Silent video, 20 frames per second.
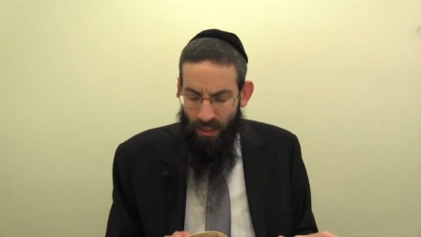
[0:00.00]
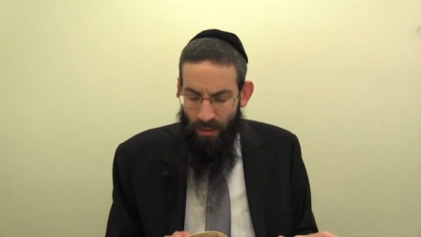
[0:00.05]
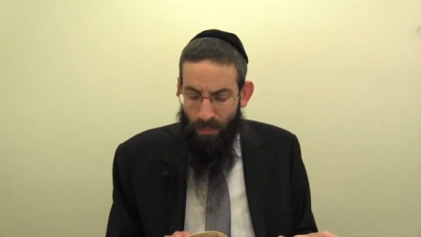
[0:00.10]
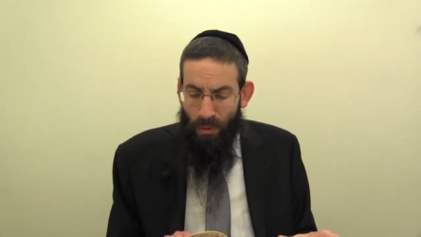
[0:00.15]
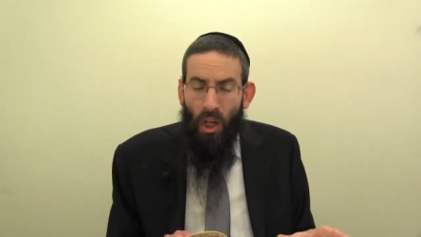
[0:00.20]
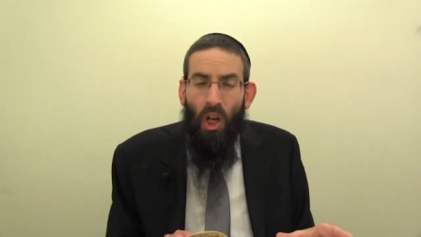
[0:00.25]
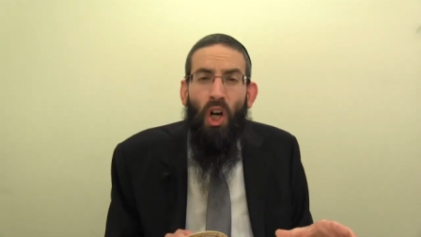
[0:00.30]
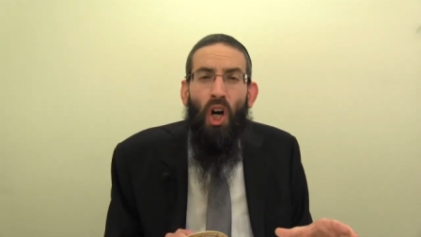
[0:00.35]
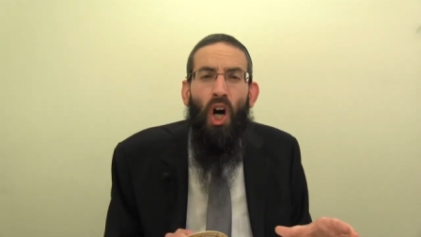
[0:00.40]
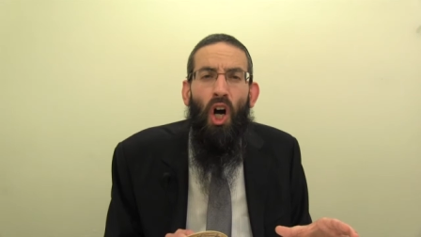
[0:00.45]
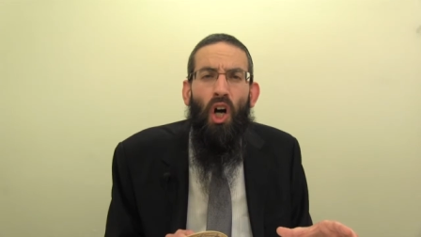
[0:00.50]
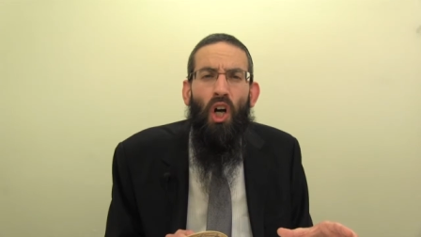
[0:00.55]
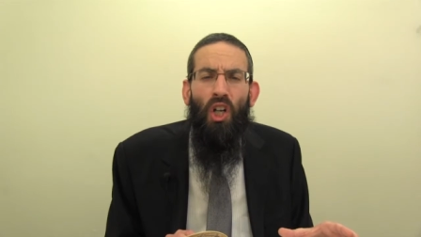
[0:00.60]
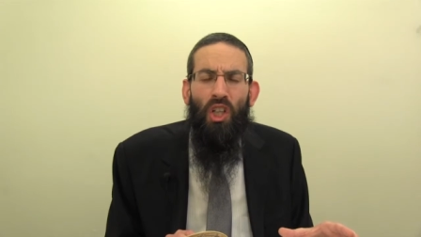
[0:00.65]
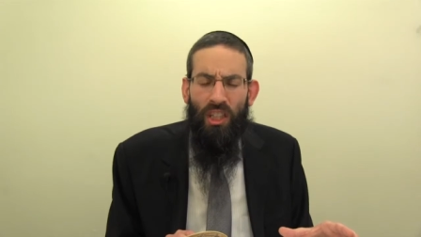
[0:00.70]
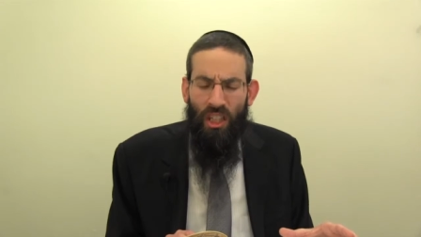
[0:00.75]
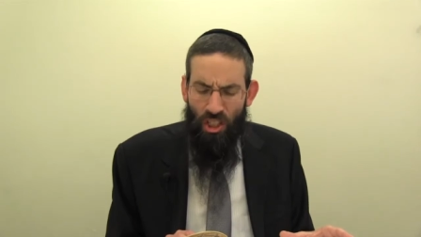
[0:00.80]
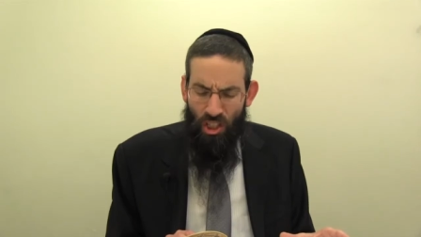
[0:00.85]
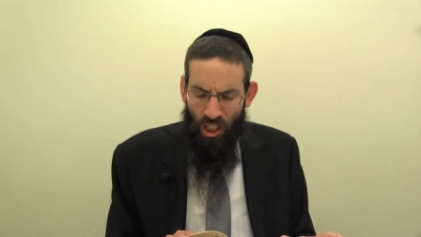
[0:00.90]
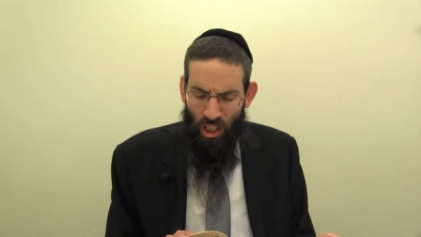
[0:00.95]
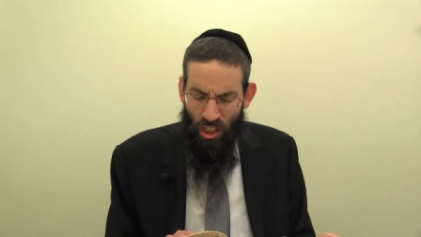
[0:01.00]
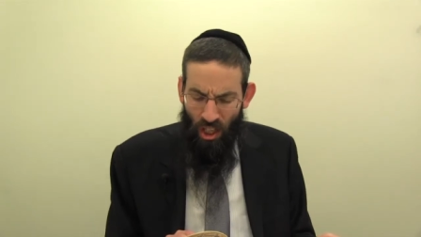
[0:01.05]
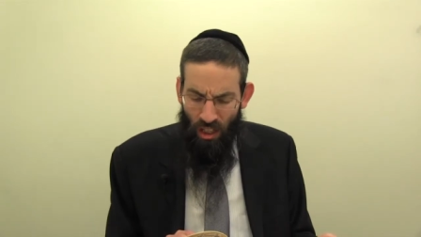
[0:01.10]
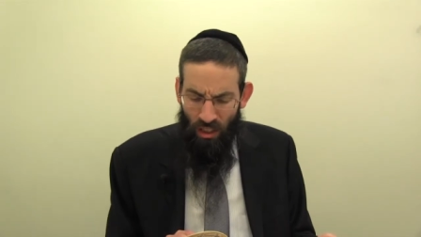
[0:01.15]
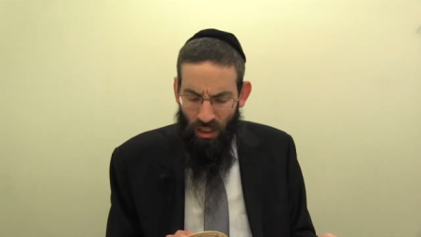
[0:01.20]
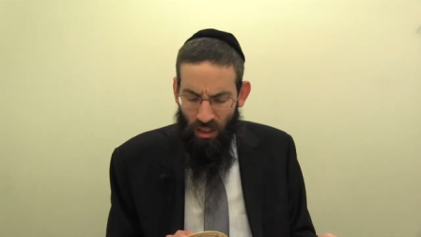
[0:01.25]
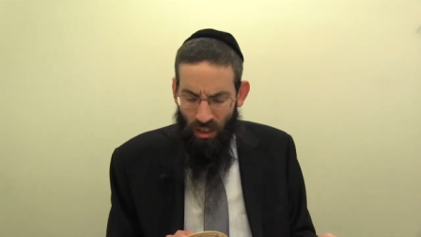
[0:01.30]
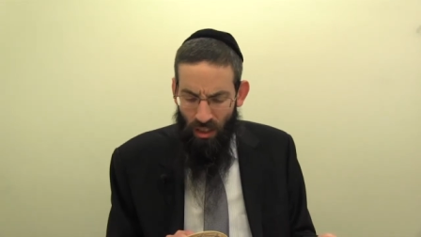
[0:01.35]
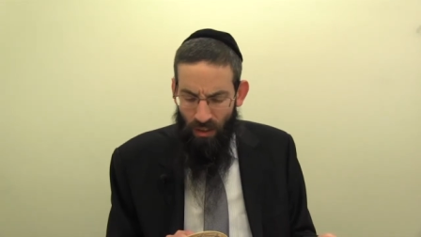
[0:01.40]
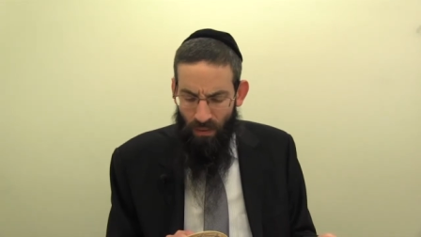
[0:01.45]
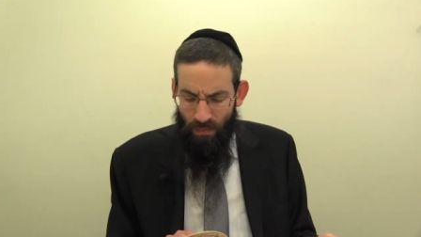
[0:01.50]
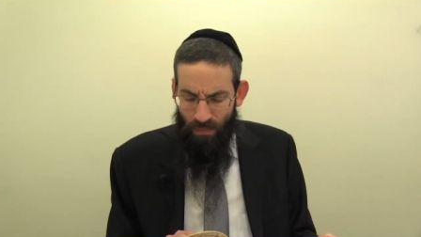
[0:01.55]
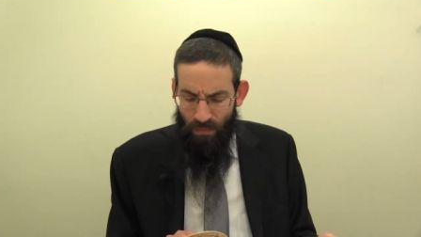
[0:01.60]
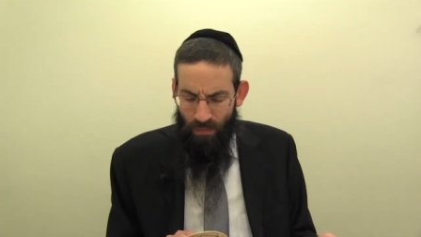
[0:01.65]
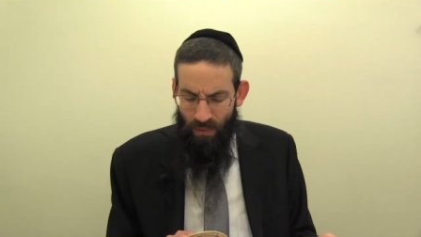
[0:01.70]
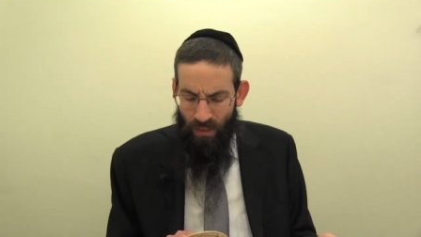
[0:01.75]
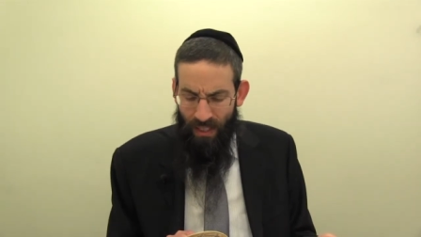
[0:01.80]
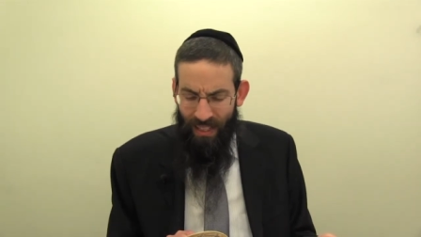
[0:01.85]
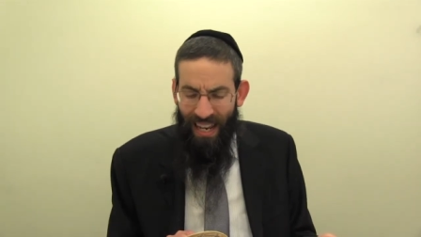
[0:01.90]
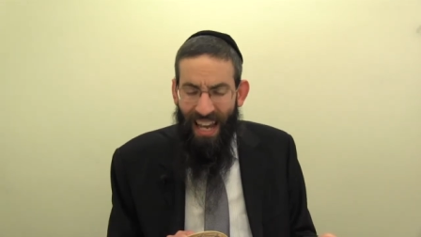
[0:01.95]
B'chol Din Shadancha,
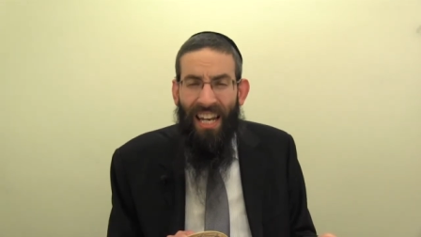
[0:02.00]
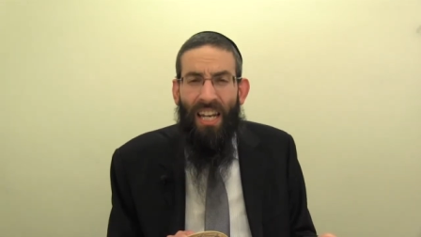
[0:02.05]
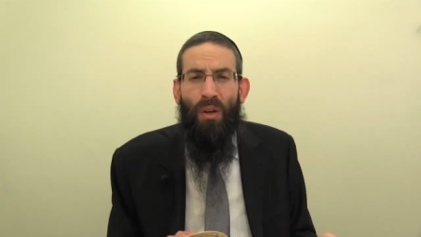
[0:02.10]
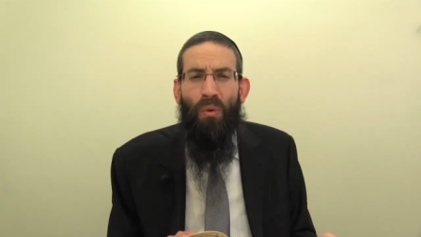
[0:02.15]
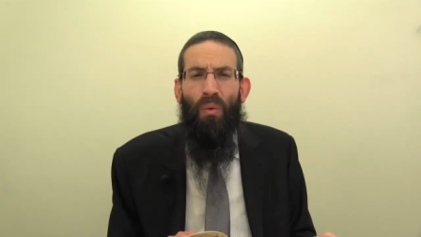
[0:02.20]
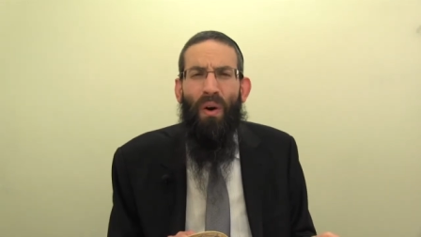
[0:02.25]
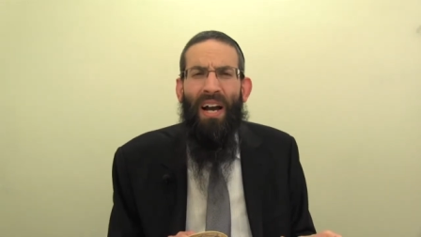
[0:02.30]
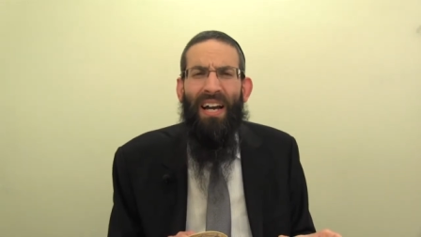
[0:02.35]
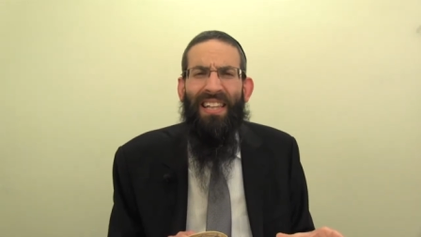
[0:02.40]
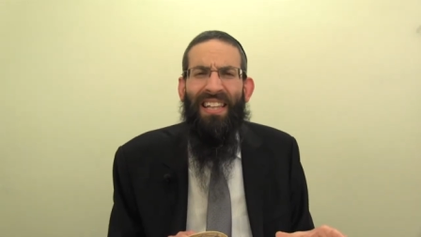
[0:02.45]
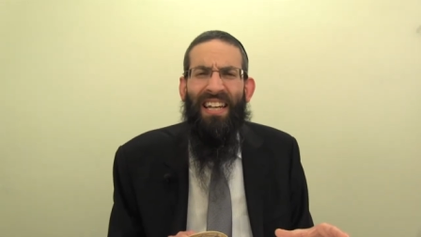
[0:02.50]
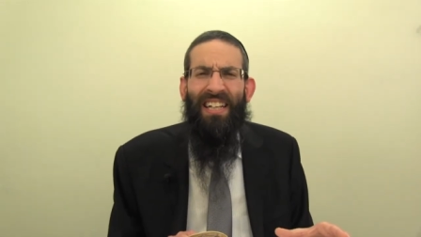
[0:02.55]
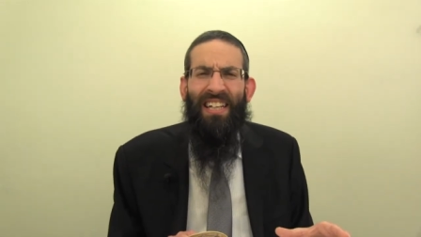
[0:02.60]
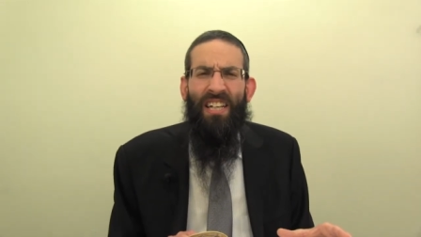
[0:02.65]
in any way that